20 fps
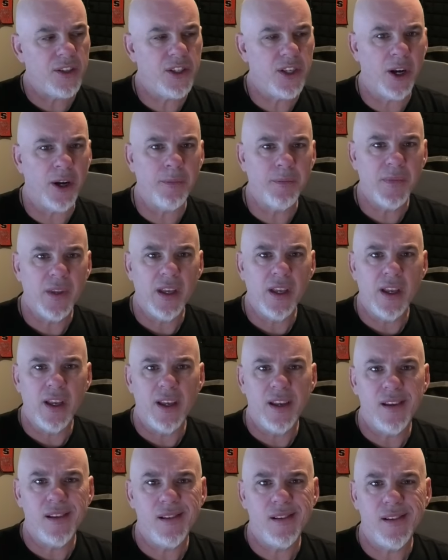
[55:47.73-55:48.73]
So
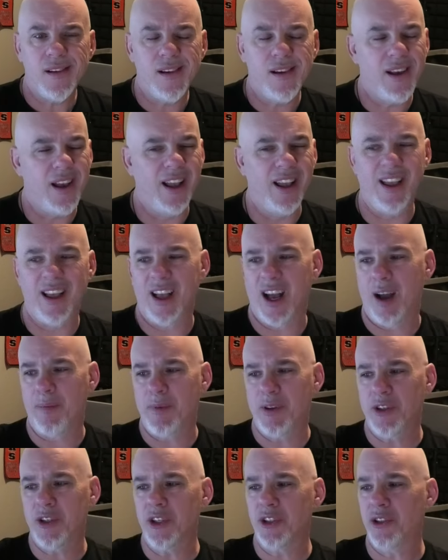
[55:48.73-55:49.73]

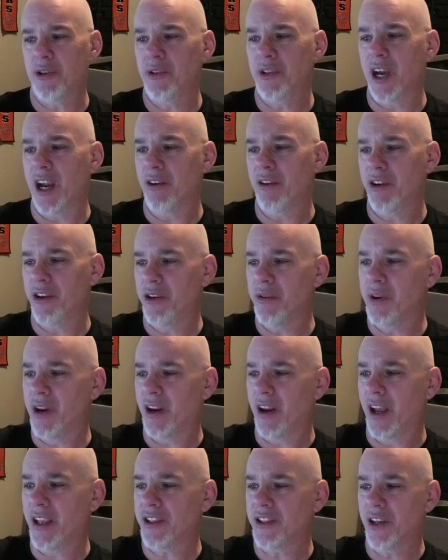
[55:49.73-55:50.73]
I've been just too tired to do
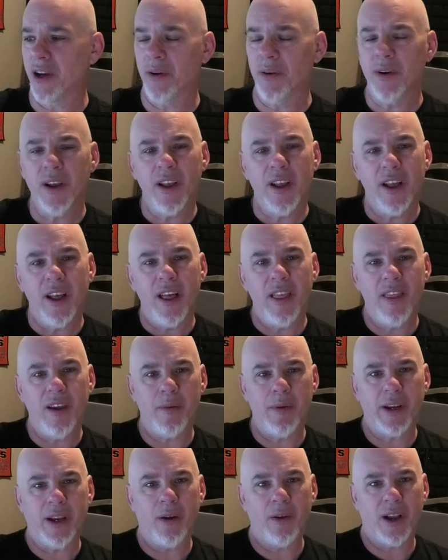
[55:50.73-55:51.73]
it at night. So
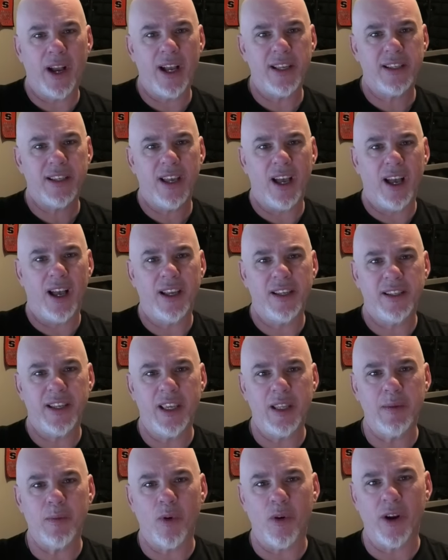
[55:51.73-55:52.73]
there we go, guys.
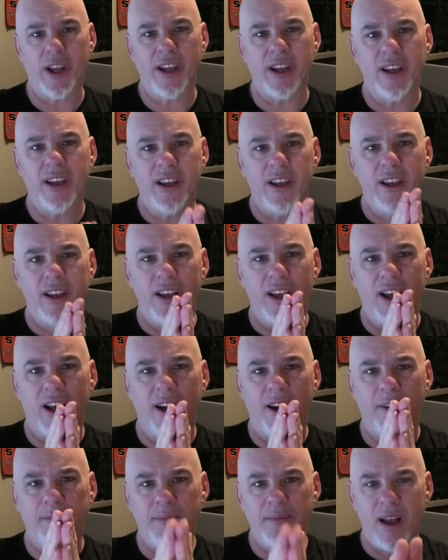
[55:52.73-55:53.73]
See you in the morning.
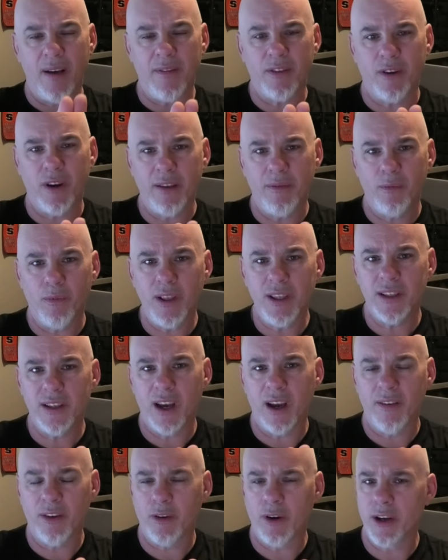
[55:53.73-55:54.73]
Have a great
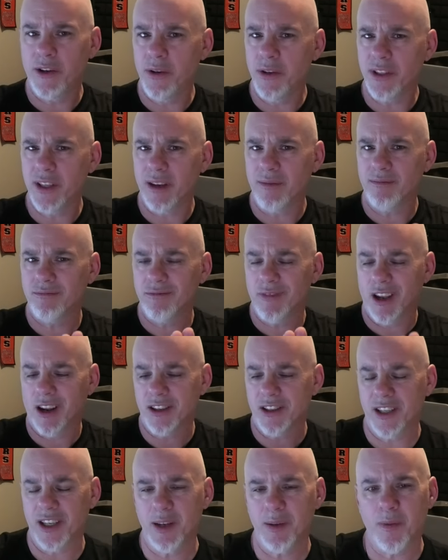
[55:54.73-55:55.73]
one. Have a great Tuesday,
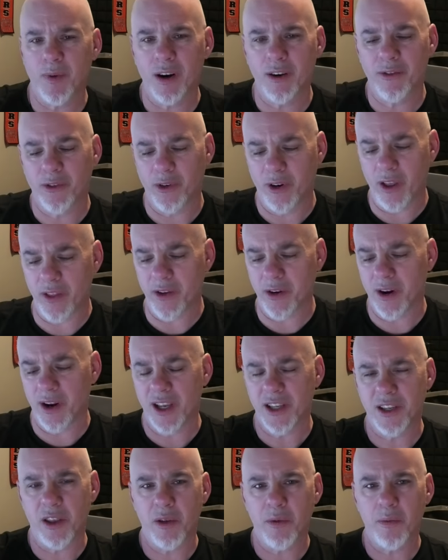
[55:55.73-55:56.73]
and I'll see you tomorrow for
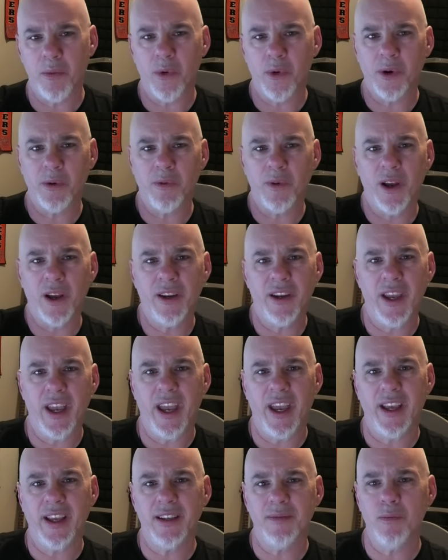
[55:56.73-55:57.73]
another Southern Border run
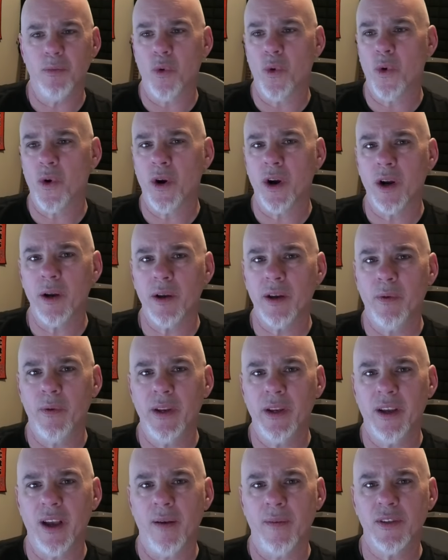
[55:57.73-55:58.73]
and more
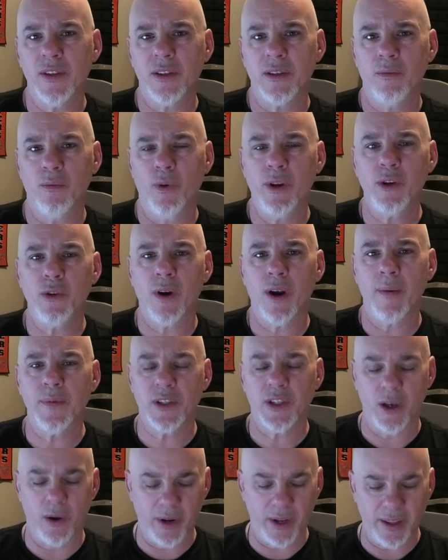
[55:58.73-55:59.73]

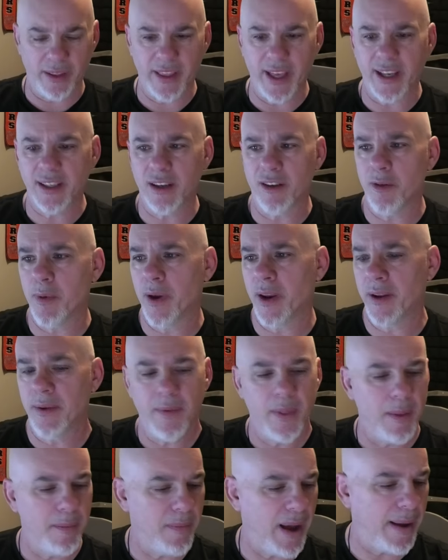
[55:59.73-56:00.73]
WinCraps coding. Thanks,
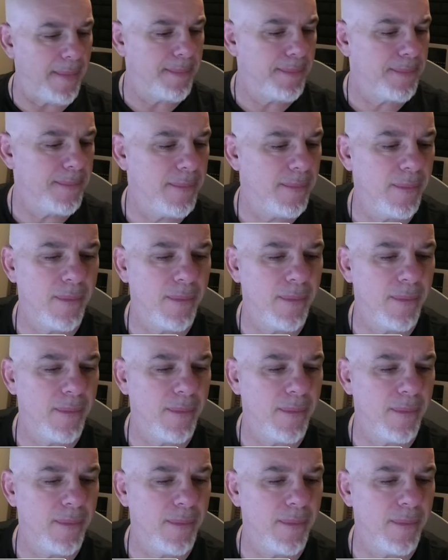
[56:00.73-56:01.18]
everybody. Bye.